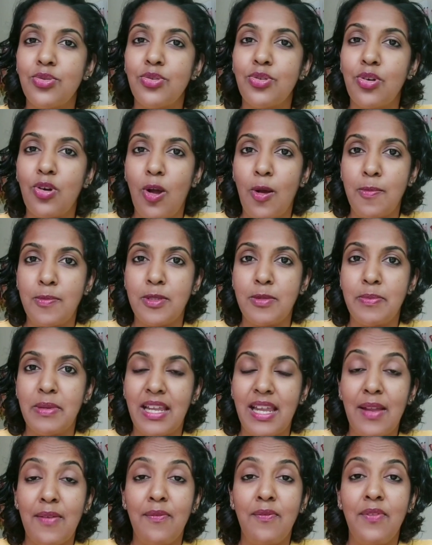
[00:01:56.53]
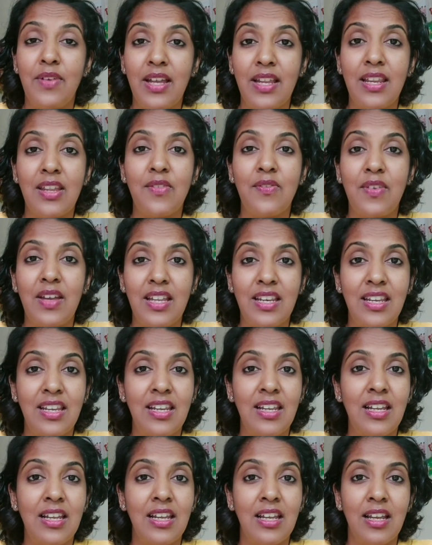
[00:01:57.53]
crops became very,
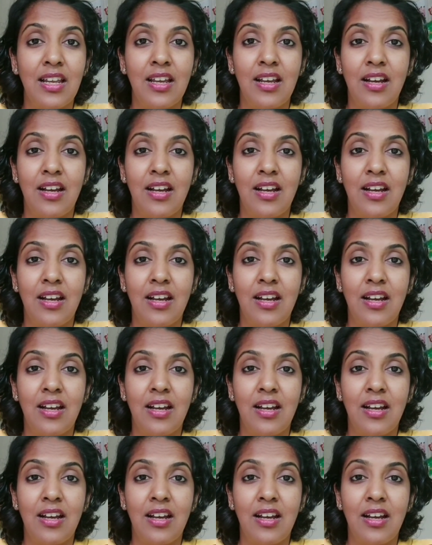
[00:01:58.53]
very